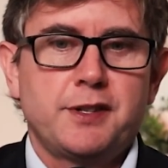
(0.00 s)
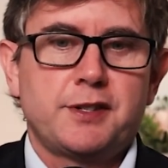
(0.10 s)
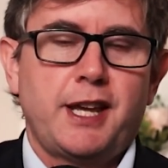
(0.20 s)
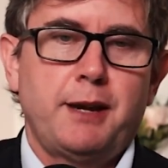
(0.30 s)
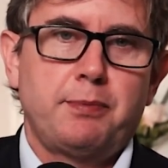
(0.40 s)
is
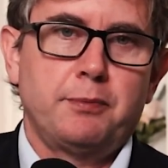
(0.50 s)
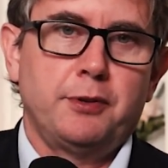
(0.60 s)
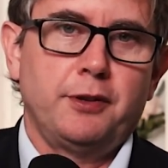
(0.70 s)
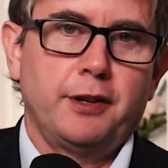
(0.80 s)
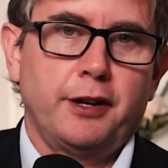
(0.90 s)

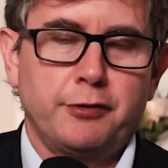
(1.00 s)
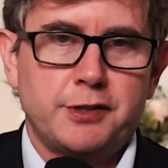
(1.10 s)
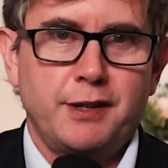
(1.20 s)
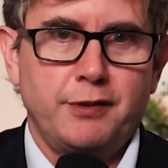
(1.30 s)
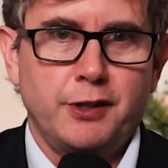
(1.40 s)
capable of
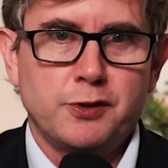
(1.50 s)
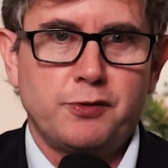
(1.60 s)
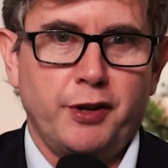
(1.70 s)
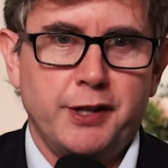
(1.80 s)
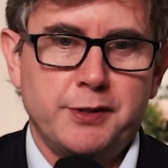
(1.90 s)
receiving those
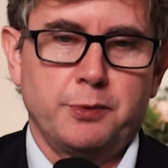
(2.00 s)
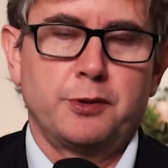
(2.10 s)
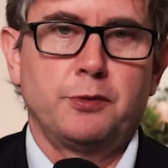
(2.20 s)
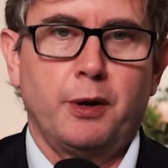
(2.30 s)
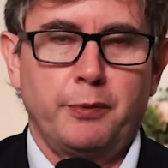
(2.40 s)
funds, will
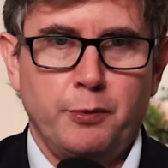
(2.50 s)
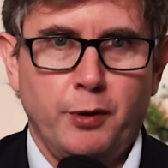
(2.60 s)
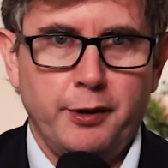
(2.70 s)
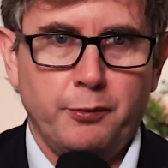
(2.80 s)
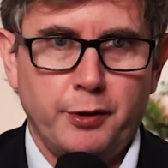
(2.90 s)
do what we
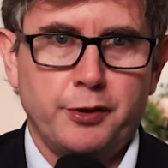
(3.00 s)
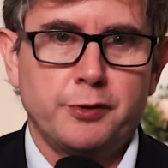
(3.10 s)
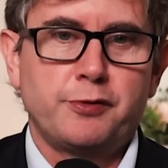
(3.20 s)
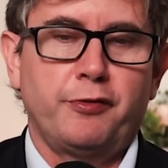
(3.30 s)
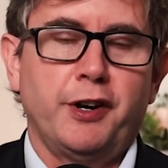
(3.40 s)
want with
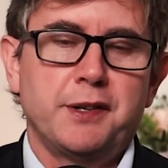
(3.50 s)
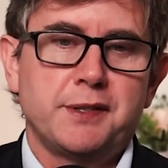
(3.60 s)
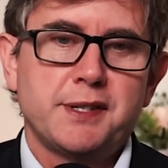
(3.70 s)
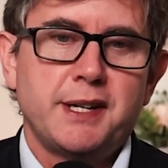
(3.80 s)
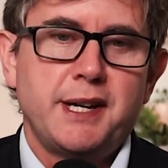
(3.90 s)
those funds.